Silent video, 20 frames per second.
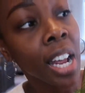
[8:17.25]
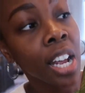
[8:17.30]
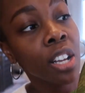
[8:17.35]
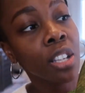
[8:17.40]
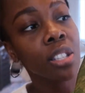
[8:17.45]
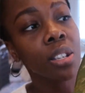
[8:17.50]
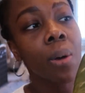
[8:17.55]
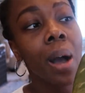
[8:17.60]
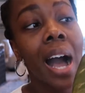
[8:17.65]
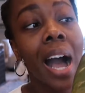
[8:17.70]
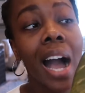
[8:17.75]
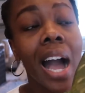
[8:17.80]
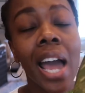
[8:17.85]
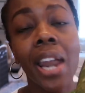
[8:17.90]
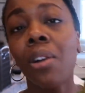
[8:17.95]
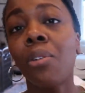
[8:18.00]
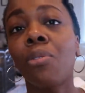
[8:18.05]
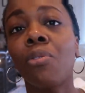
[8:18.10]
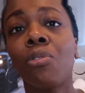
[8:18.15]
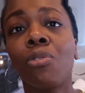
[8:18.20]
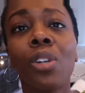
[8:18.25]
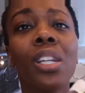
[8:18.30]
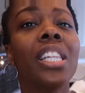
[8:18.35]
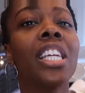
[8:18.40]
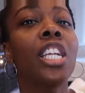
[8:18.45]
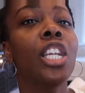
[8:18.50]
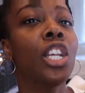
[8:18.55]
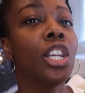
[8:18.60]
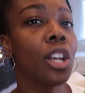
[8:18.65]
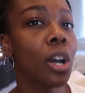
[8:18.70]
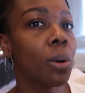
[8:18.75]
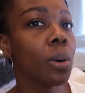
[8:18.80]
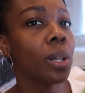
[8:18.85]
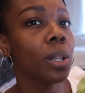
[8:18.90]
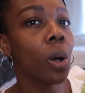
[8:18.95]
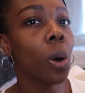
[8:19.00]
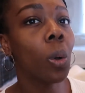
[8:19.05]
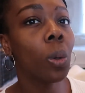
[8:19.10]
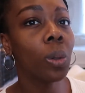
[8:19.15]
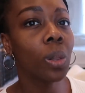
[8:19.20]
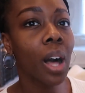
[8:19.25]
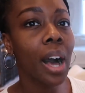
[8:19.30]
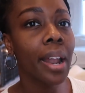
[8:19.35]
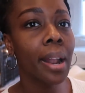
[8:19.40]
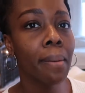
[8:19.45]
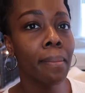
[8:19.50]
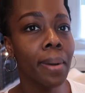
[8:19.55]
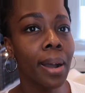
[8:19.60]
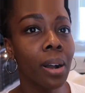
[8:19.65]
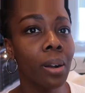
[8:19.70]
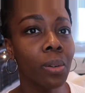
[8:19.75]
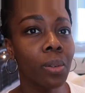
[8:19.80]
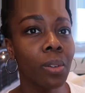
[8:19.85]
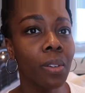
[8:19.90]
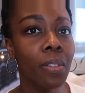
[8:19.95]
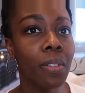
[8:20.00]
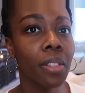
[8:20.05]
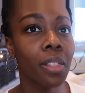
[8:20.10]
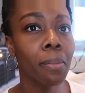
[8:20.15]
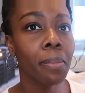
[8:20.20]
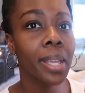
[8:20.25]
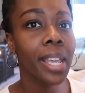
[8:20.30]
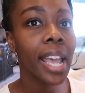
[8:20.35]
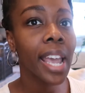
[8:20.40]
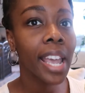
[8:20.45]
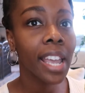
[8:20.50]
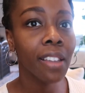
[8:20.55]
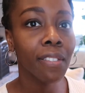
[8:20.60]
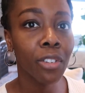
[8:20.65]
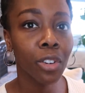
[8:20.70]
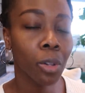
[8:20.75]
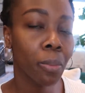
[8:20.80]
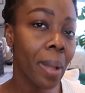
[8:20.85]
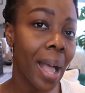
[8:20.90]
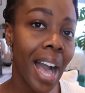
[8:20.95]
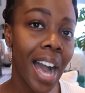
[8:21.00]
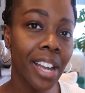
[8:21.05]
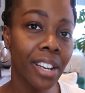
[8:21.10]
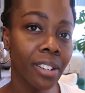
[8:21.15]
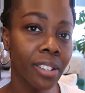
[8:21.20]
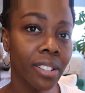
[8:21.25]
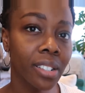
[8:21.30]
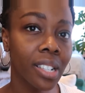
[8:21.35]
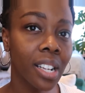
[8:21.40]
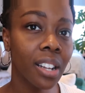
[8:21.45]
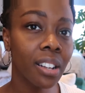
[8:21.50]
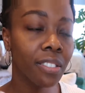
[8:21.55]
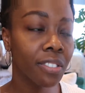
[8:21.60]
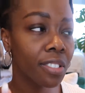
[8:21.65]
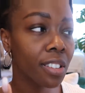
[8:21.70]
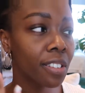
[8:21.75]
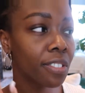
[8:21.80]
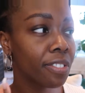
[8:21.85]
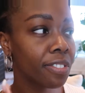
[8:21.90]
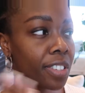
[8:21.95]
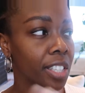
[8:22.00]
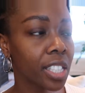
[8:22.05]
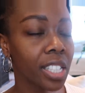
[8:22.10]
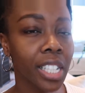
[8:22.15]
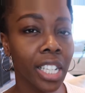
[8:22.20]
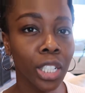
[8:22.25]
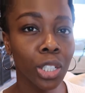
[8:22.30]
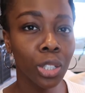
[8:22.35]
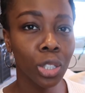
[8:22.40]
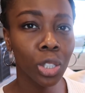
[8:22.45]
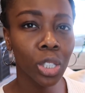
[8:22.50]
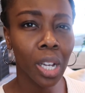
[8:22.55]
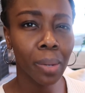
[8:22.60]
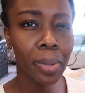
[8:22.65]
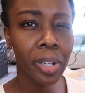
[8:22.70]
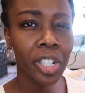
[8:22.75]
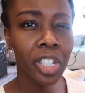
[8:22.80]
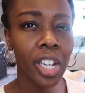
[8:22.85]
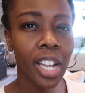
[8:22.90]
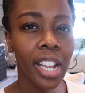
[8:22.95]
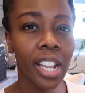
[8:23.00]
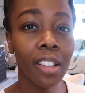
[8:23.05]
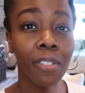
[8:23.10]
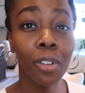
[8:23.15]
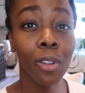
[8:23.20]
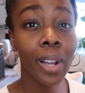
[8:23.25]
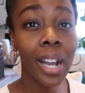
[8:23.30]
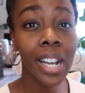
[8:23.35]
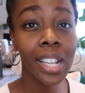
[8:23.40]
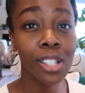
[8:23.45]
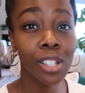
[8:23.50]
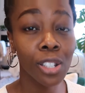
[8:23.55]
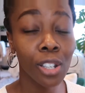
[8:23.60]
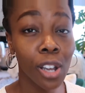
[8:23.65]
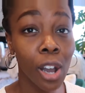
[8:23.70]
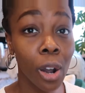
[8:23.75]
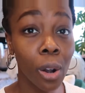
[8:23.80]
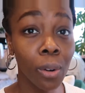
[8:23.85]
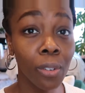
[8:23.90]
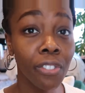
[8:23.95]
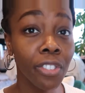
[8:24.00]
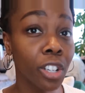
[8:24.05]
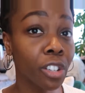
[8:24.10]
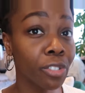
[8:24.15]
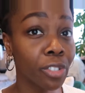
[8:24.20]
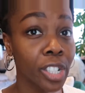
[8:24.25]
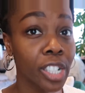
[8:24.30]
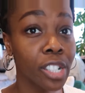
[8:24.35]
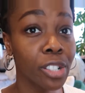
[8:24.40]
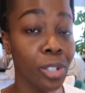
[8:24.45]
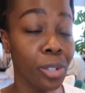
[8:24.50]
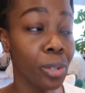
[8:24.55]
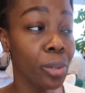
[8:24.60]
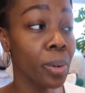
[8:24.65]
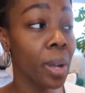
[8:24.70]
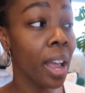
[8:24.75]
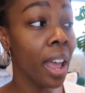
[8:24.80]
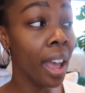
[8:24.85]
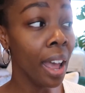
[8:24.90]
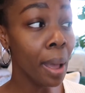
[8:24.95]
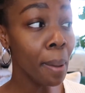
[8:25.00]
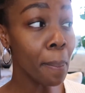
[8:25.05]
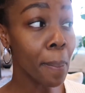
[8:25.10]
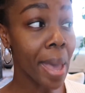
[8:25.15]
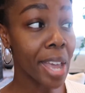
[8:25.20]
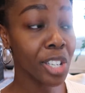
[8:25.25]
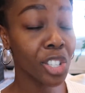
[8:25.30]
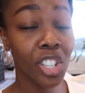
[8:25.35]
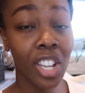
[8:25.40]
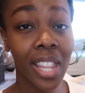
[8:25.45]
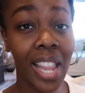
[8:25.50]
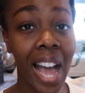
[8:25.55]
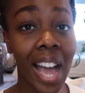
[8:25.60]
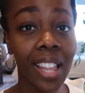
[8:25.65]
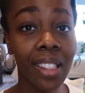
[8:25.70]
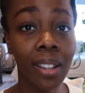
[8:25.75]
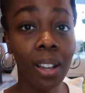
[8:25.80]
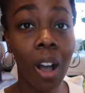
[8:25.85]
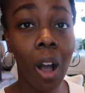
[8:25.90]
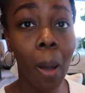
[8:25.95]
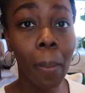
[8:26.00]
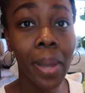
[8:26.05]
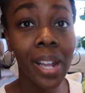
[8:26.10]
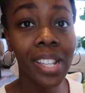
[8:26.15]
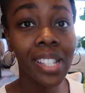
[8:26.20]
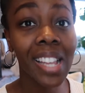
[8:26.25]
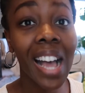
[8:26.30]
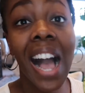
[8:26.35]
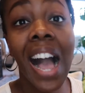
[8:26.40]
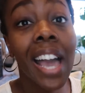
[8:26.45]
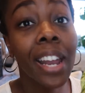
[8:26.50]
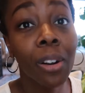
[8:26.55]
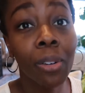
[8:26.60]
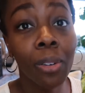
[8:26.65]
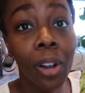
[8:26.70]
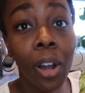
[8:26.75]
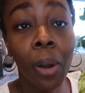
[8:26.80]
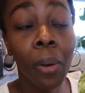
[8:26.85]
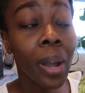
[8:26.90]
So I don't really know a whole lot about the behavioral pattern of the Philodendron Strawberry Shake. If you guys know, feel free to mention that in the comments. I don't know.